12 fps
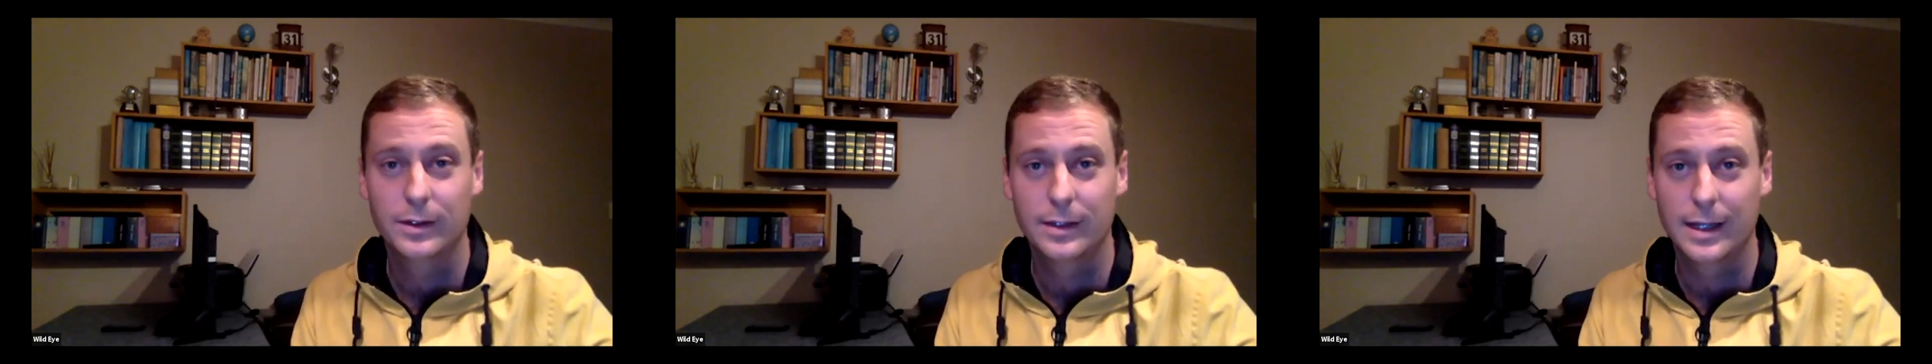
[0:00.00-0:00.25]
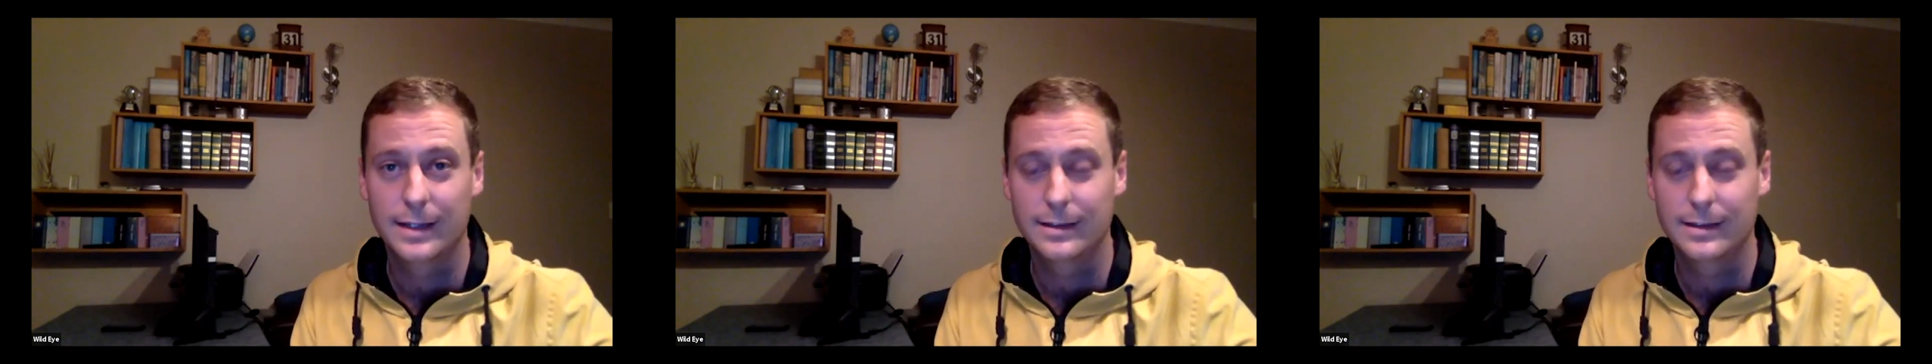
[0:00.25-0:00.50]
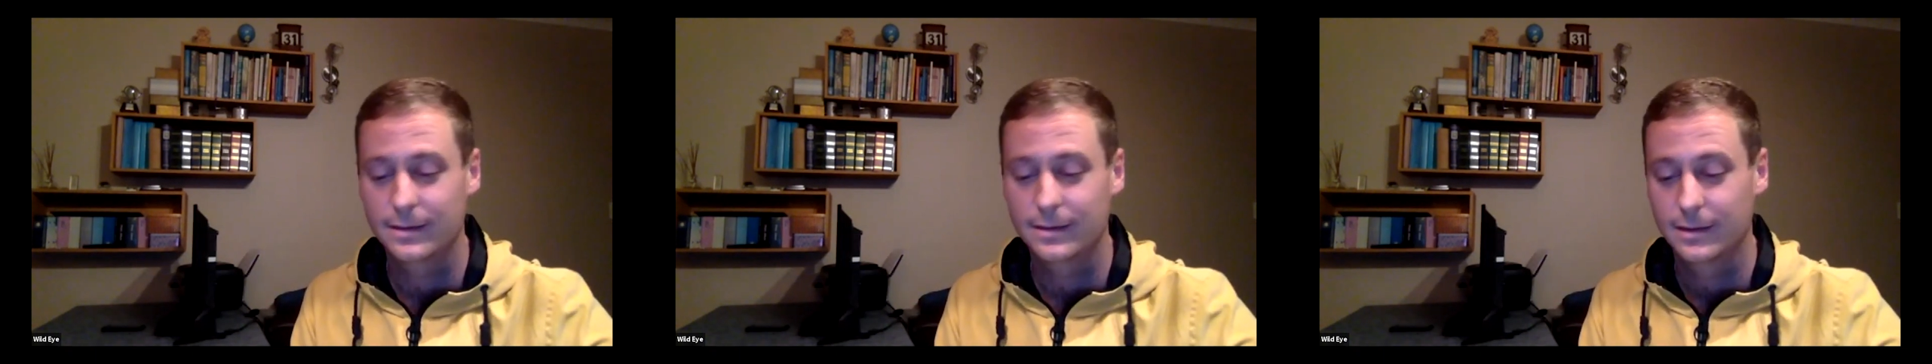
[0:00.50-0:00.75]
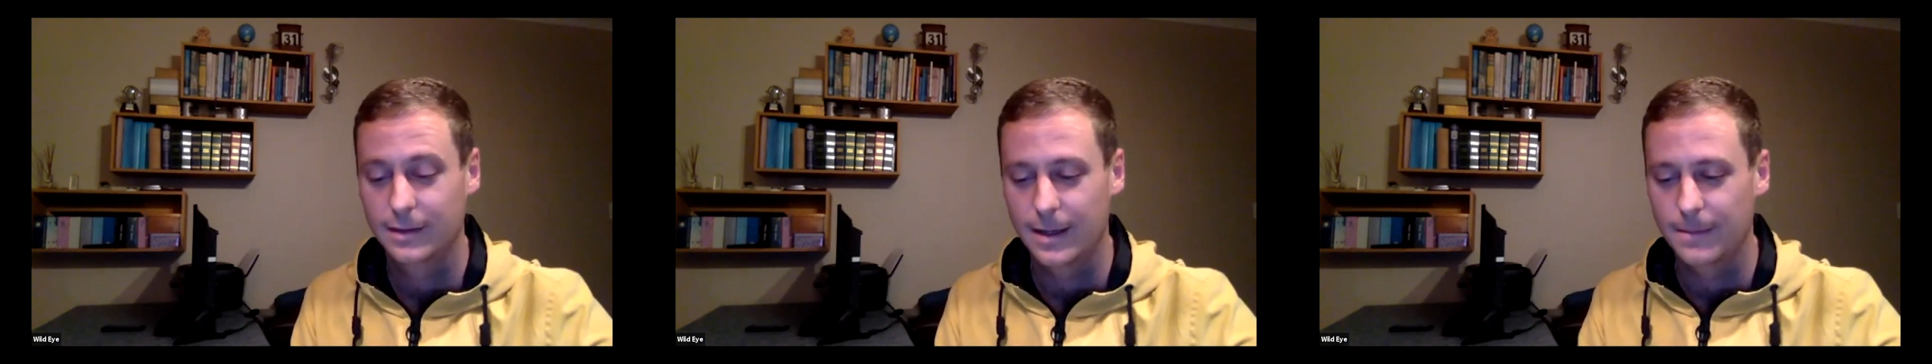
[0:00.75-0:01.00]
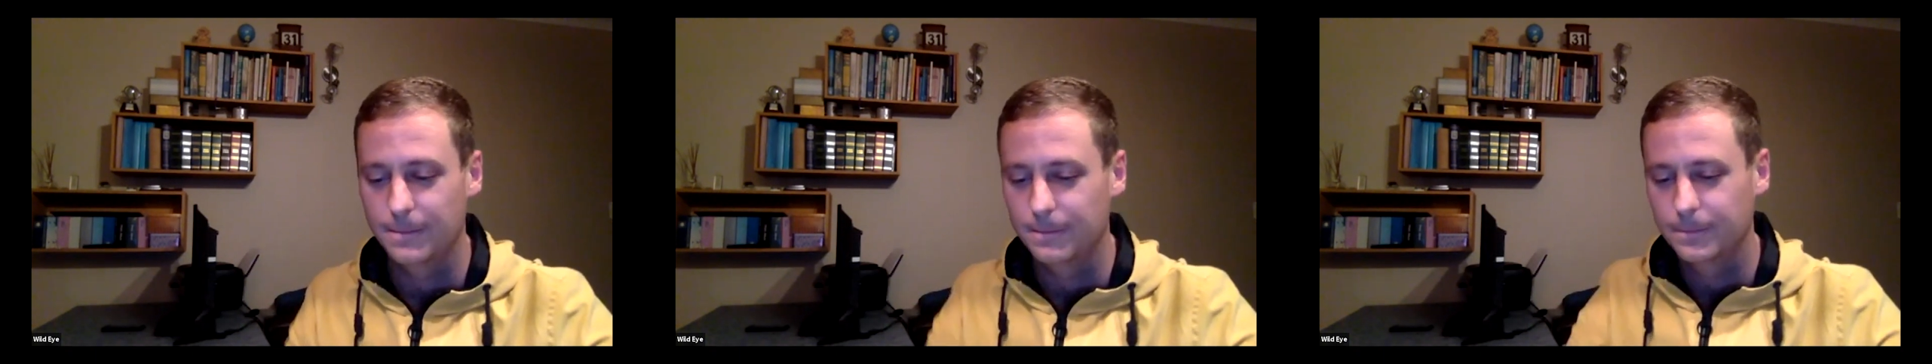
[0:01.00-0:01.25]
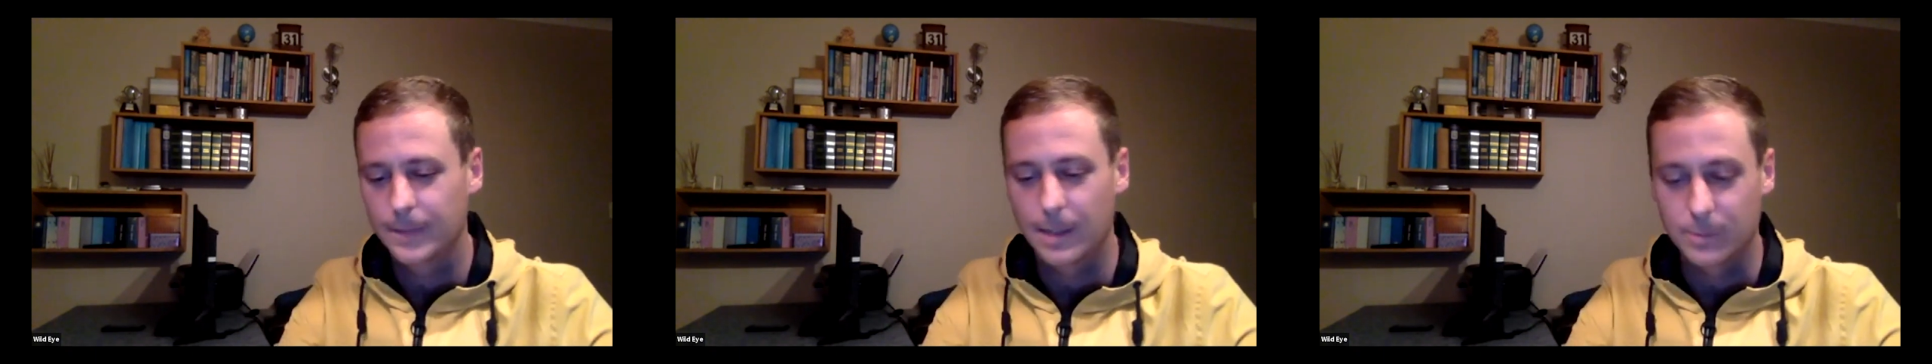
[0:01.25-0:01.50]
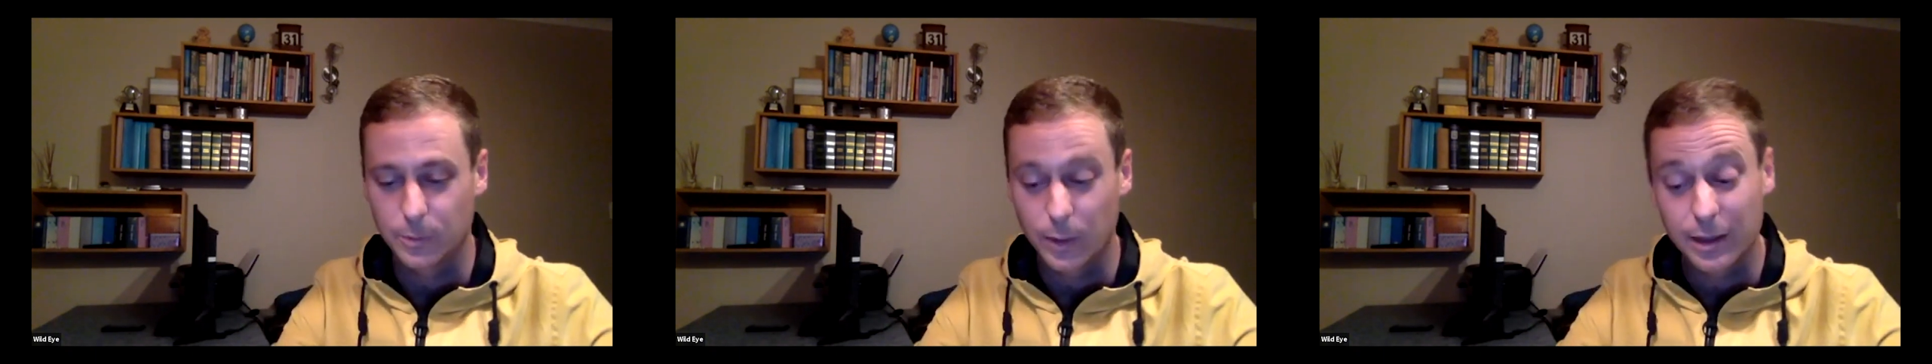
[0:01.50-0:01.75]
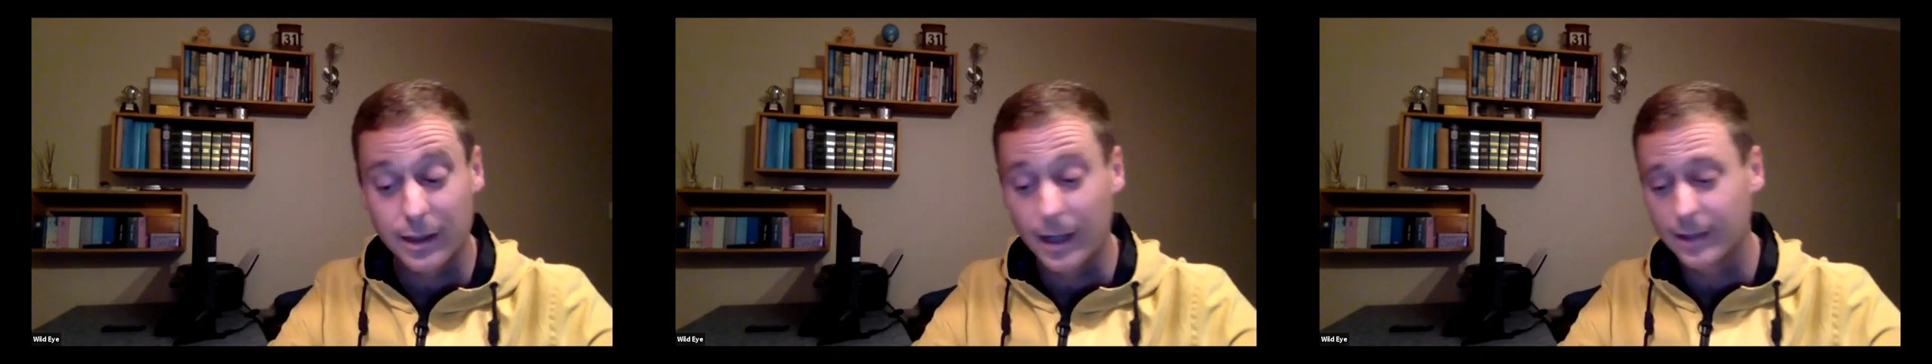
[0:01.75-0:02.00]
that comes
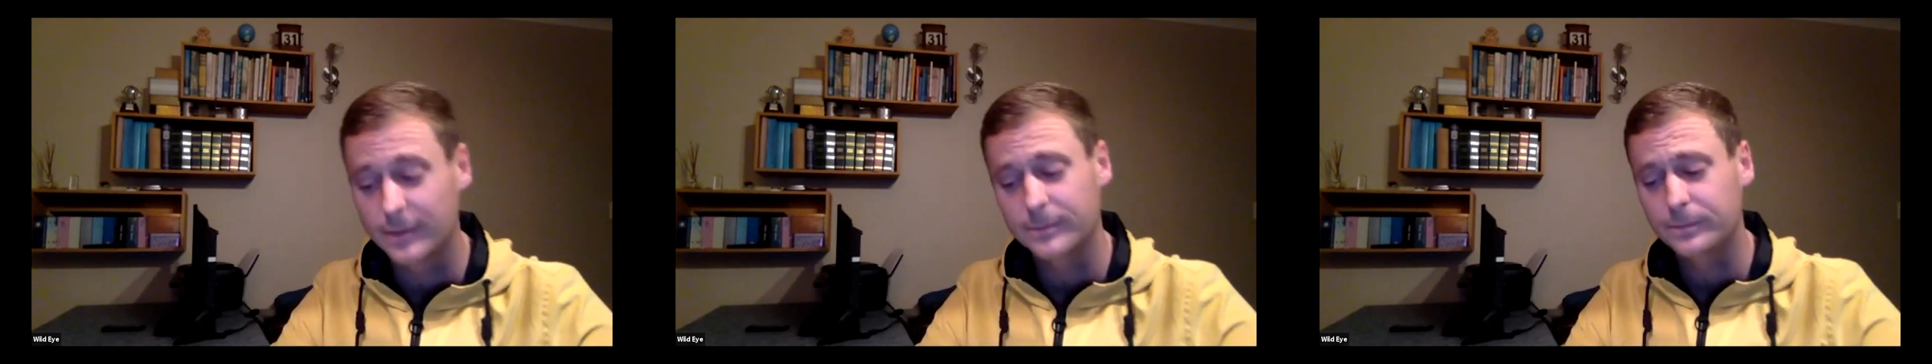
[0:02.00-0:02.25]
with that.